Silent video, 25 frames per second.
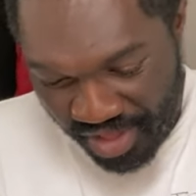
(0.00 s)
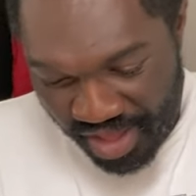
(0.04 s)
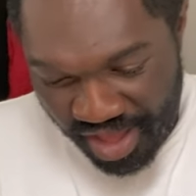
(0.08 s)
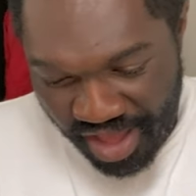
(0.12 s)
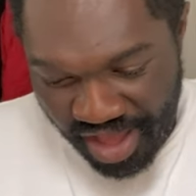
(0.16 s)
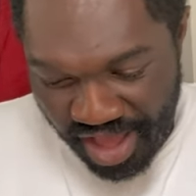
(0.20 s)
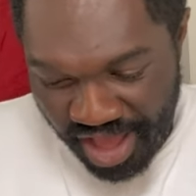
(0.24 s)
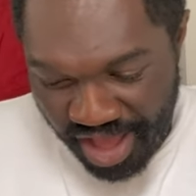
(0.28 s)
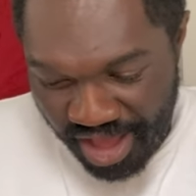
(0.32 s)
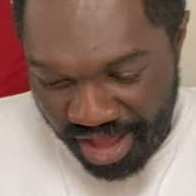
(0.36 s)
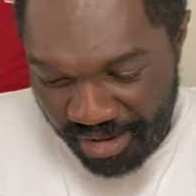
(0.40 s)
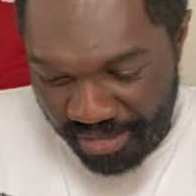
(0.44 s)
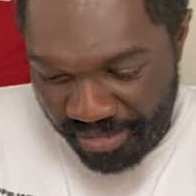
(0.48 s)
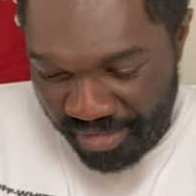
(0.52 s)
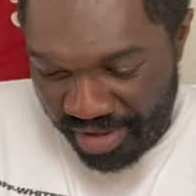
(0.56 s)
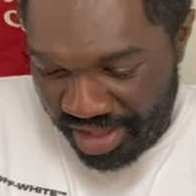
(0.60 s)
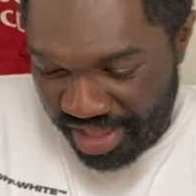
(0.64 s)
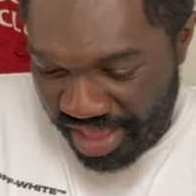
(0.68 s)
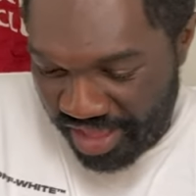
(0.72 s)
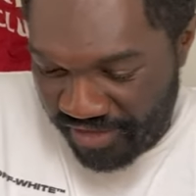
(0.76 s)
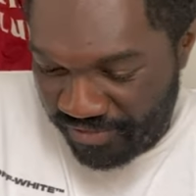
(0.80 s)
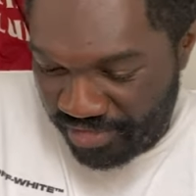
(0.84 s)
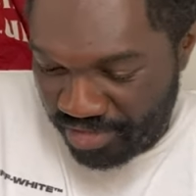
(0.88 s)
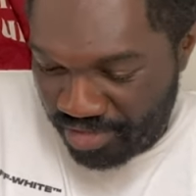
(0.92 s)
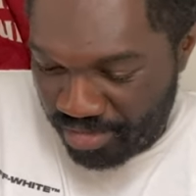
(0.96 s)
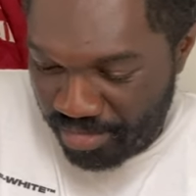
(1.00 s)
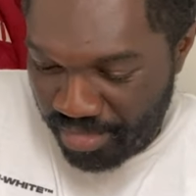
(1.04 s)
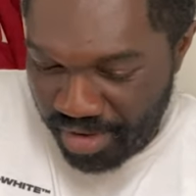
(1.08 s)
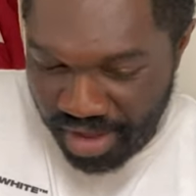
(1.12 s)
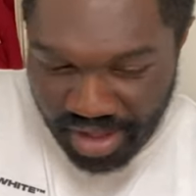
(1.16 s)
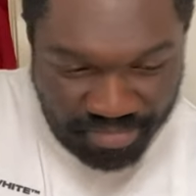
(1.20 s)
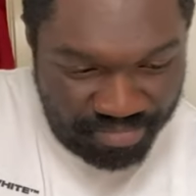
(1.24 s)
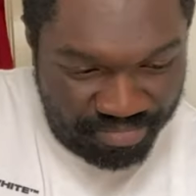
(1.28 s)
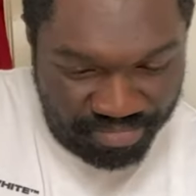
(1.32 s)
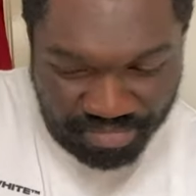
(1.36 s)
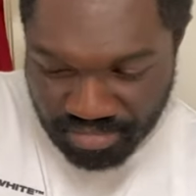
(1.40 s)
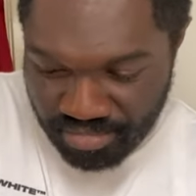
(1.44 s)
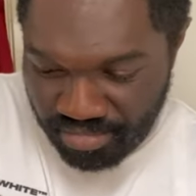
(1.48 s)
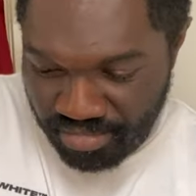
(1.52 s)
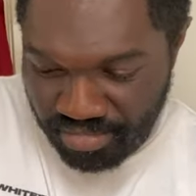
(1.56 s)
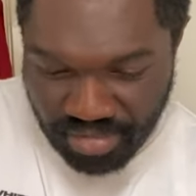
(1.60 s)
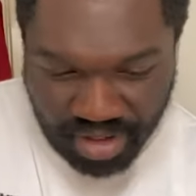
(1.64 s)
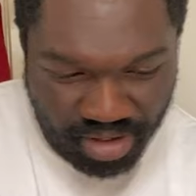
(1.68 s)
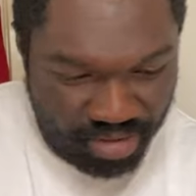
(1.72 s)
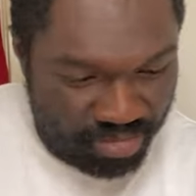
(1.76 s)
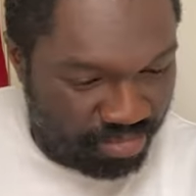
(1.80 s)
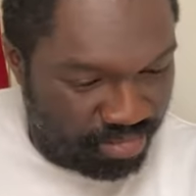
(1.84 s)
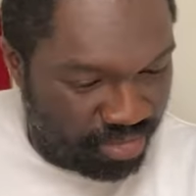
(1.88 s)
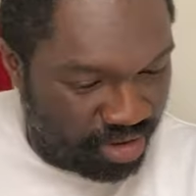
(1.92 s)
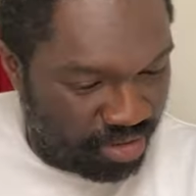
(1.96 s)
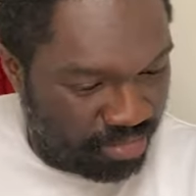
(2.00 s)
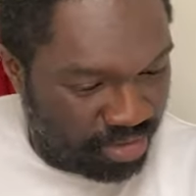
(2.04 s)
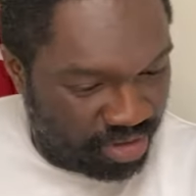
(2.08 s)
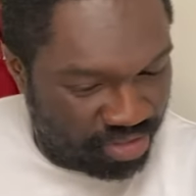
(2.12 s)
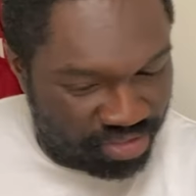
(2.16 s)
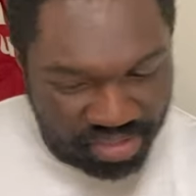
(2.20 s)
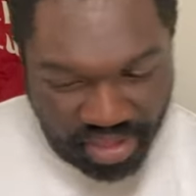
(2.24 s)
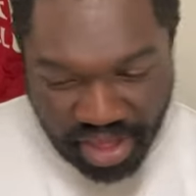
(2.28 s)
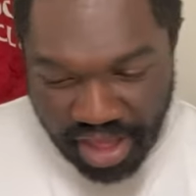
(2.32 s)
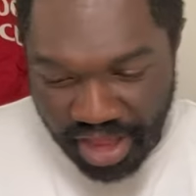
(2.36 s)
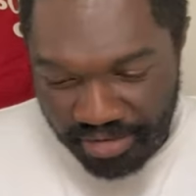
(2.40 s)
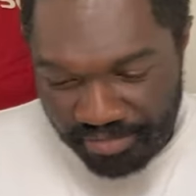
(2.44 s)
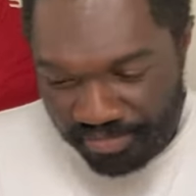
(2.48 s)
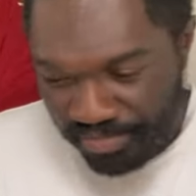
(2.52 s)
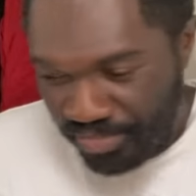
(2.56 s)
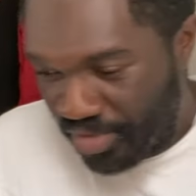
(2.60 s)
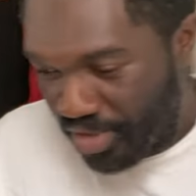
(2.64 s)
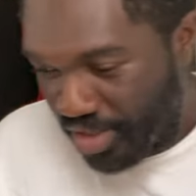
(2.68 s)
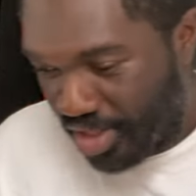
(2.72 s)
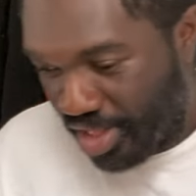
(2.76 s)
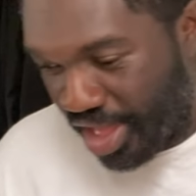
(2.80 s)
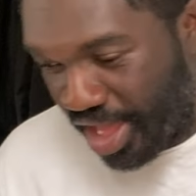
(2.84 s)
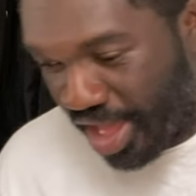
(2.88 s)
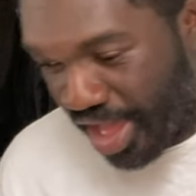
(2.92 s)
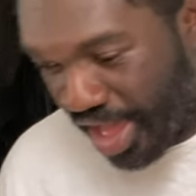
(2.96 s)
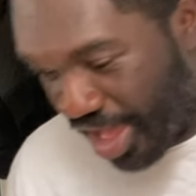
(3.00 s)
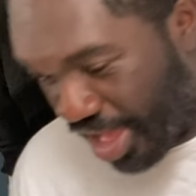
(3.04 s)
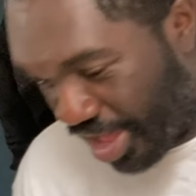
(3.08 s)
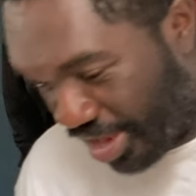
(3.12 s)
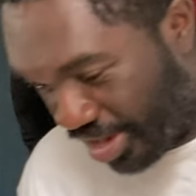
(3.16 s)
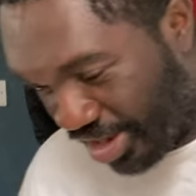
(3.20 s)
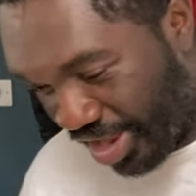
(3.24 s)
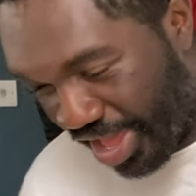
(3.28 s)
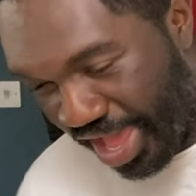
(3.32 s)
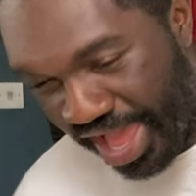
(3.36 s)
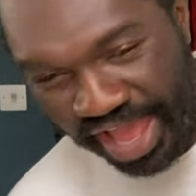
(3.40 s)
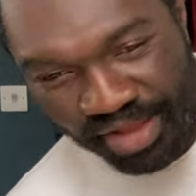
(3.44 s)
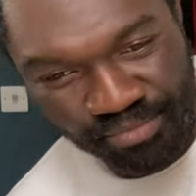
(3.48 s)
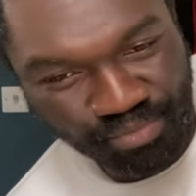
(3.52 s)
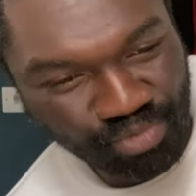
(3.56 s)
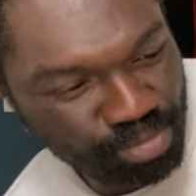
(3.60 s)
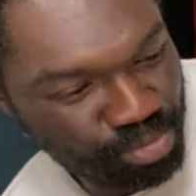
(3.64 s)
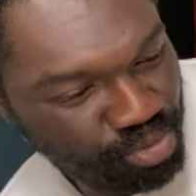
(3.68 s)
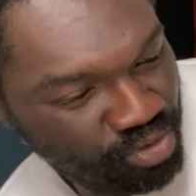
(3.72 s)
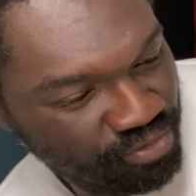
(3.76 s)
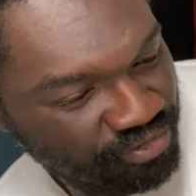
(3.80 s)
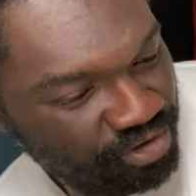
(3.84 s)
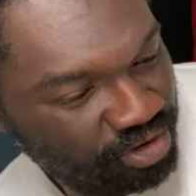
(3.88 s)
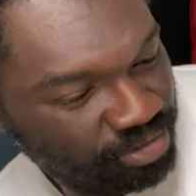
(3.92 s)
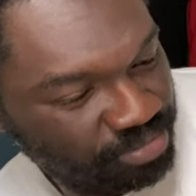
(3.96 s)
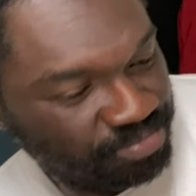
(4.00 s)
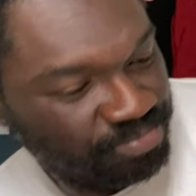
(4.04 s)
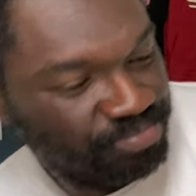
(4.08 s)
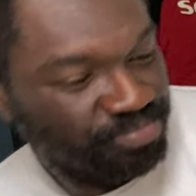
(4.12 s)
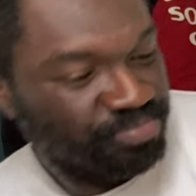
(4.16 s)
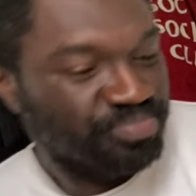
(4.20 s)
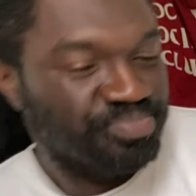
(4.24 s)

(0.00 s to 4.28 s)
Um, I gave them to my, my, my, my son and, and we move on.